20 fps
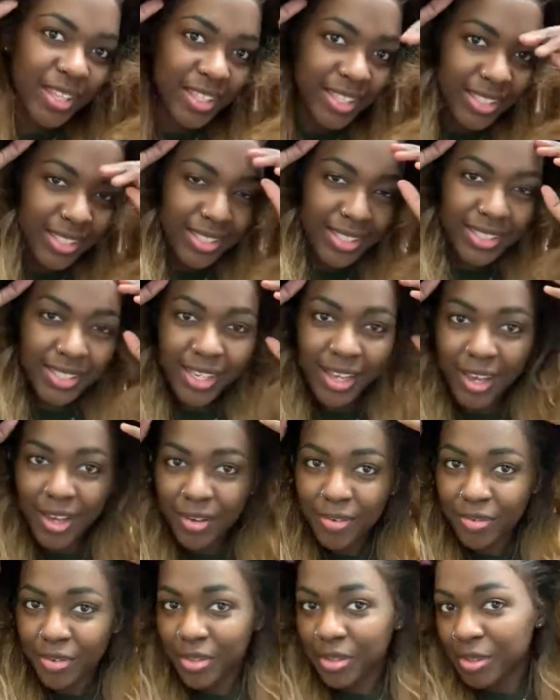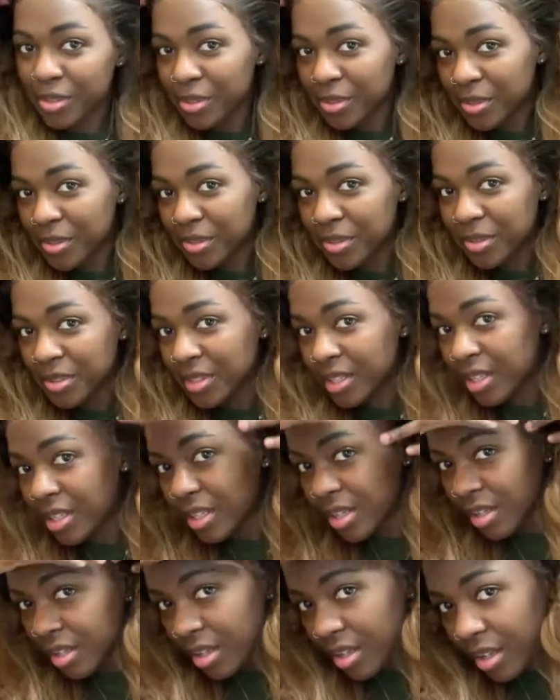this is after
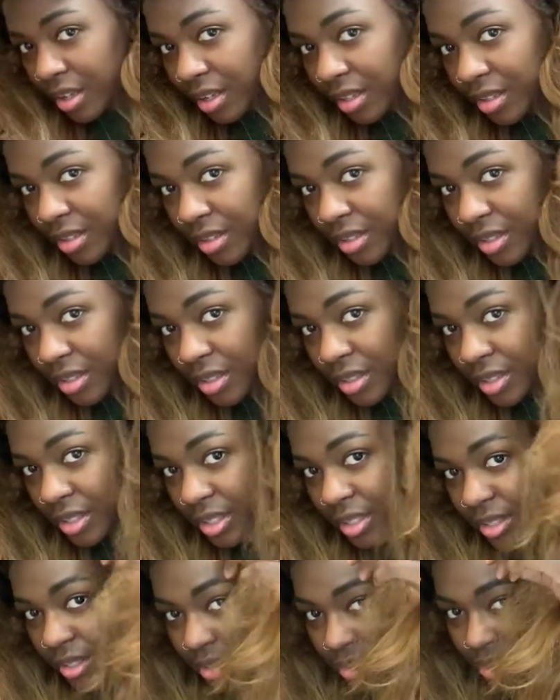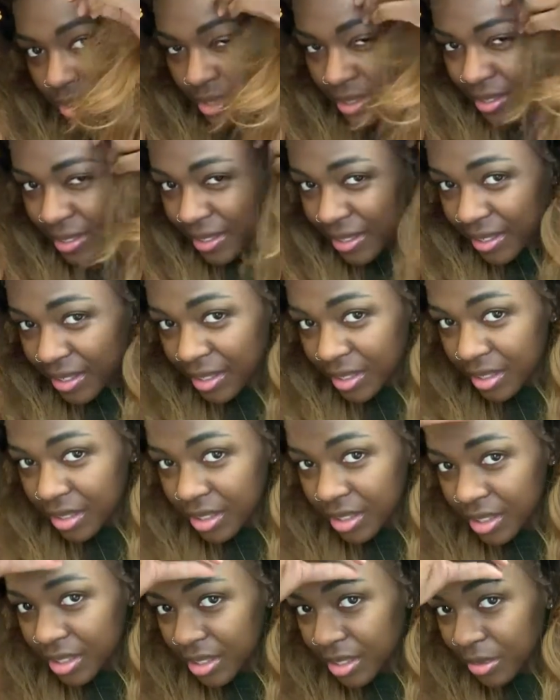I cut the lace and
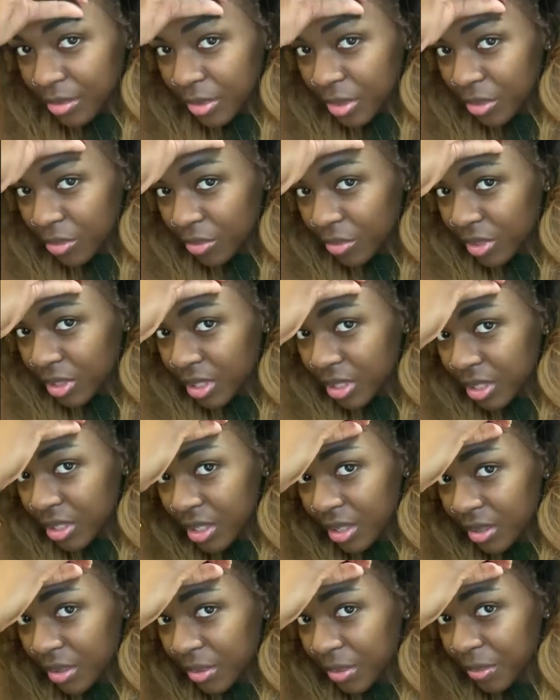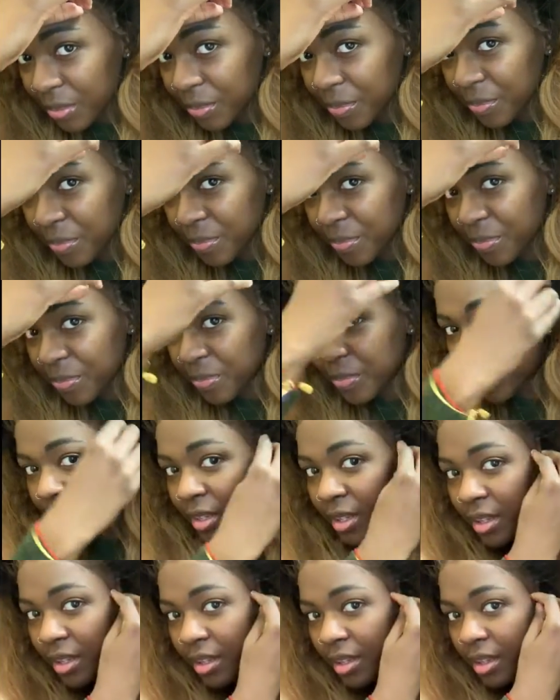did something really dumb.
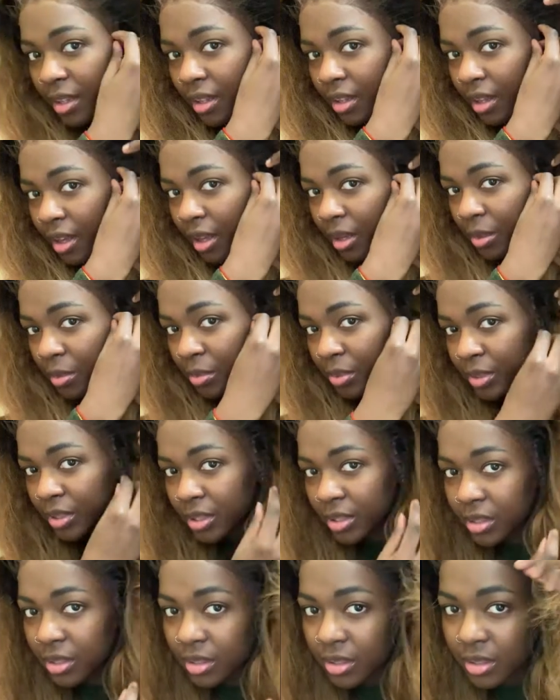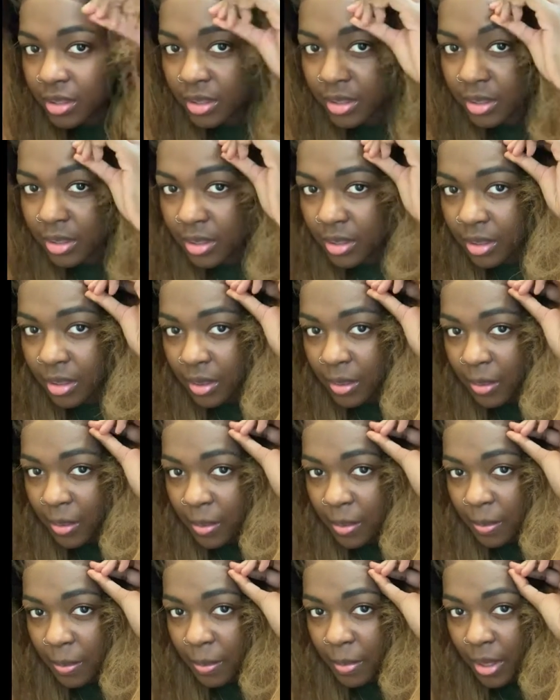I put
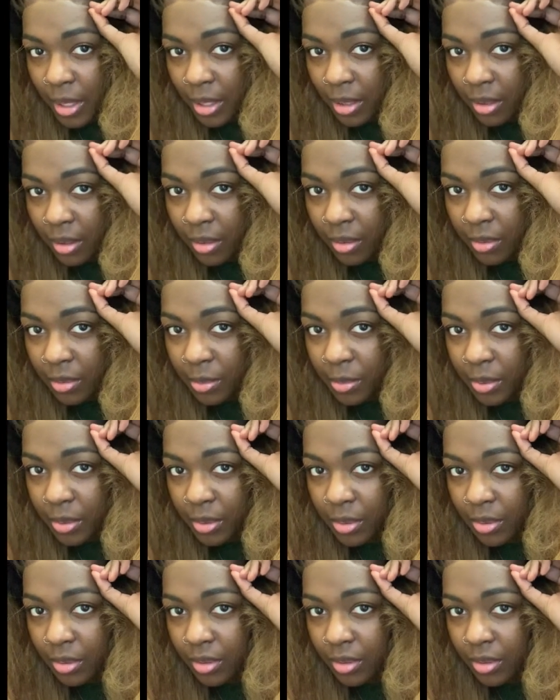makeup